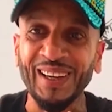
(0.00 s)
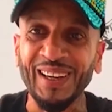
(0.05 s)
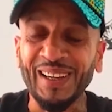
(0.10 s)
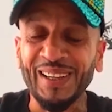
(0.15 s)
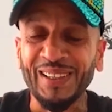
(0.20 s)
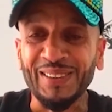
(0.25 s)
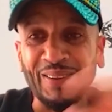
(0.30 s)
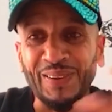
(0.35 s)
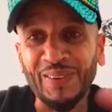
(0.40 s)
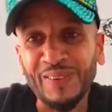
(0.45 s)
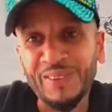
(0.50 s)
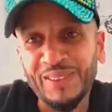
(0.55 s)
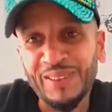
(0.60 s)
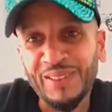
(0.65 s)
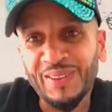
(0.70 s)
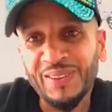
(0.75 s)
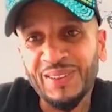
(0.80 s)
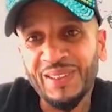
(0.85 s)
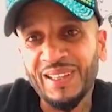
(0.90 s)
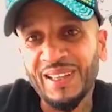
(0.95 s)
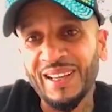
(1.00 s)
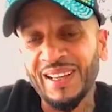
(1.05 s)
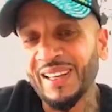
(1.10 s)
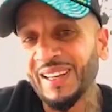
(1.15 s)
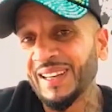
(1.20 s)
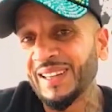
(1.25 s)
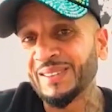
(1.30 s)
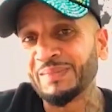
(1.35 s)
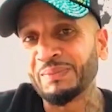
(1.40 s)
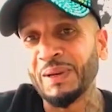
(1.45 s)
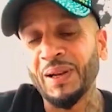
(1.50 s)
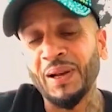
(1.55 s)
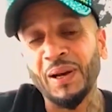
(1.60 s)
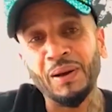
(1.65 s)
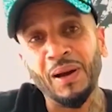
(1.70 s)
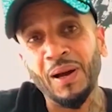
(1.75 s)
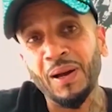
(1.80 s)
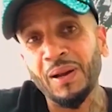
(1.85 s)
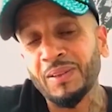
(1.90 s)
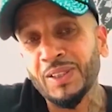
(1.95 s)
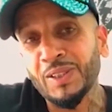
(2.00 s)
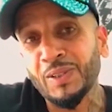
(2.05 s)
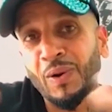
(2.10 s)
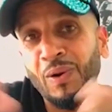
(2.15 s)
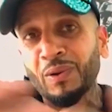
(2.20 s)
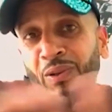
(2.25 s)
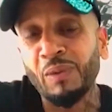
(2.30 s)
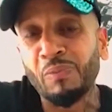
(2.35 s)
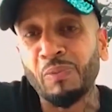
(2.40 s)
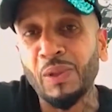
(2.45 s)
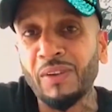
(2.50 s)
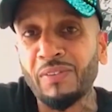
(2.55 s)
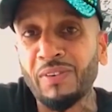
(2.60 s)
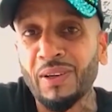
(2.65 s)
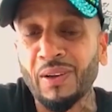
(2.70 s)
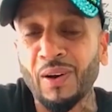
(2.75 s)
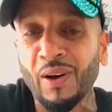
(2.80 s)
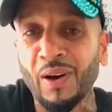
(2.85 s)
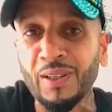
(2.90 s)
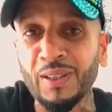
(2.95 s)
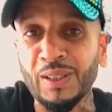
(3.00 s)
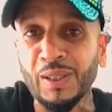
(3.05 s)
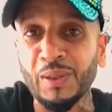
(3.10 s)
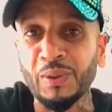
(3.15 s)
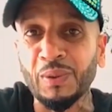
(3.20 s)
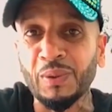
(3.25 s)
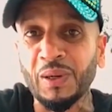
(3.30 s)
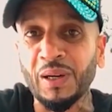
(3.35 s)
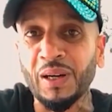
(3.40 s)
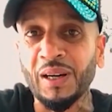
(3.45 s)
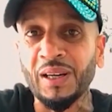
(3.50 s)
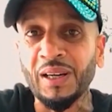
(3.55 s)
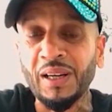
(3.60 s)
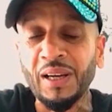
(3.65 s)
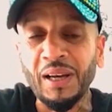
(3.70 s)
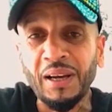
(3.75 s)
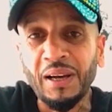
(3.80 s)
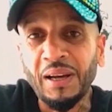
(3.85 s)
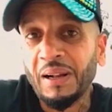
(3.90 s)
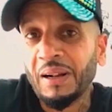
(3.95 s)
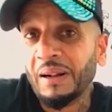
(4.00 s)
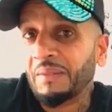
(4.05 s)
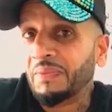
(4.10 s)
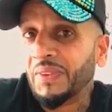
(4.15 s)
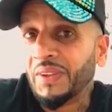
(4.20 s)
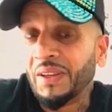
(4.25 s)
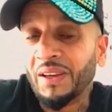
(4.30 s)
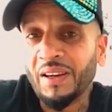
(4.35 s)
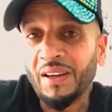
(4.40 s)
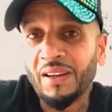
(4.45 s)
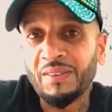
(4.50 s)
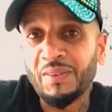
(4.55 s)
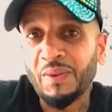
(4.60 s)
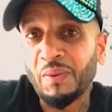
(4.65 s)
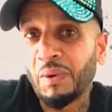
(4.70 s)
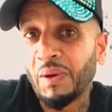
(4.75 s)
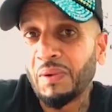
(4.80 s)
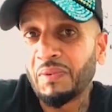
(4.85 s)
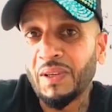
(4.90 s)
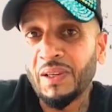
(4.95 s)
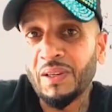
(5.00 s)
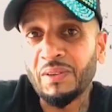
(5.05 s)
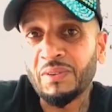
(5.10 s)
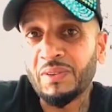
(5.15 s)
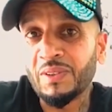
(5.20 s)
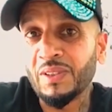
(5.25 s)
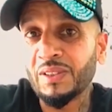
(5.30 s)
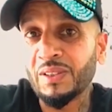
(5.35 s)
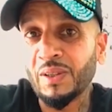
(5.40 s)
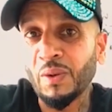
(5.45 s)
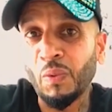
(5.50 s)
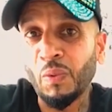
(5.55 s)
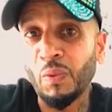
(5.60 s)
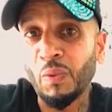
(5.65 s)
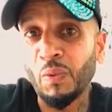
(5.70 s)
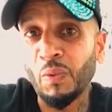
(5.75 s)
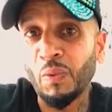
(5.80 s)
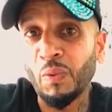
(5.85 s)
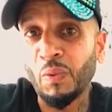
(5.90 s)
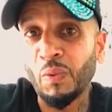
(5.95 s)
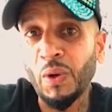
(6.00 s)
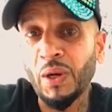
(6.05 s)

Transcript: So, it is, man. I strongly believe in God. So, so maybe it was just a wake-up